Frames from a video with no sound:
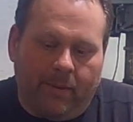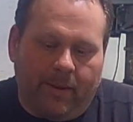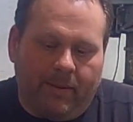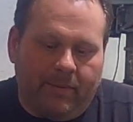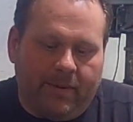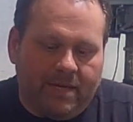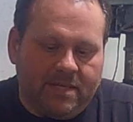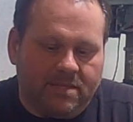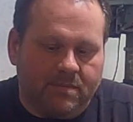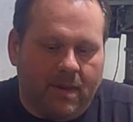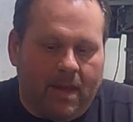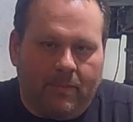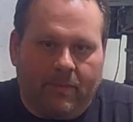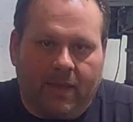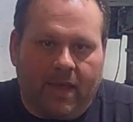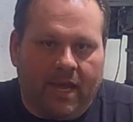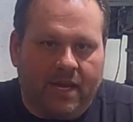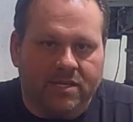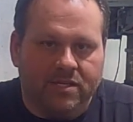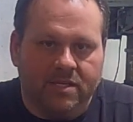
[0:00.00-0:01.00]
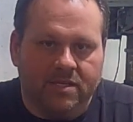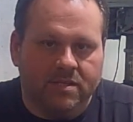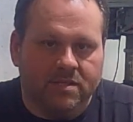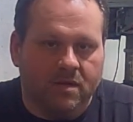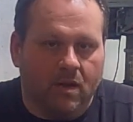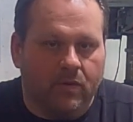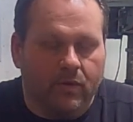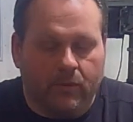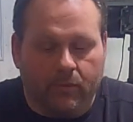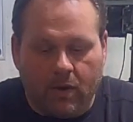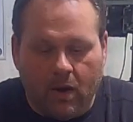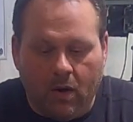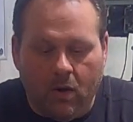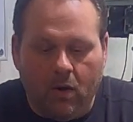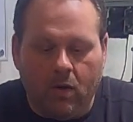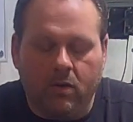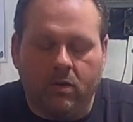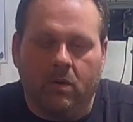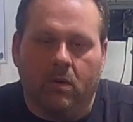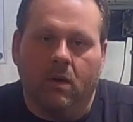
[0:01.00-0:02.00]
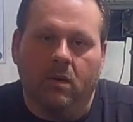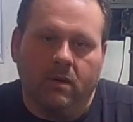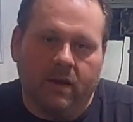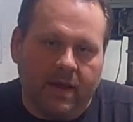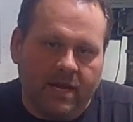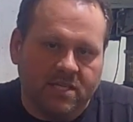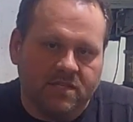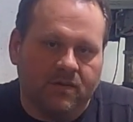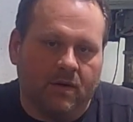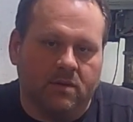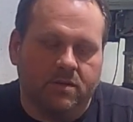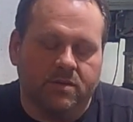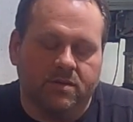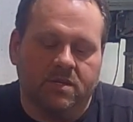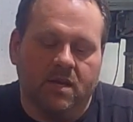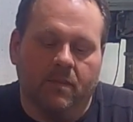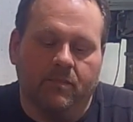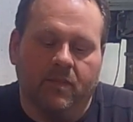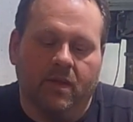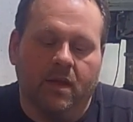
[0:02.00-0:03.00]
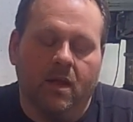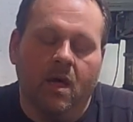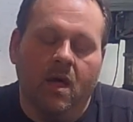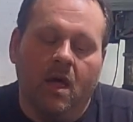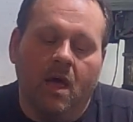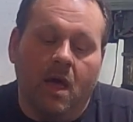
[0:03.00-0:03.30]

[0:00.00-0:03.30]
maybe in some applications on the road or on asphalt or something.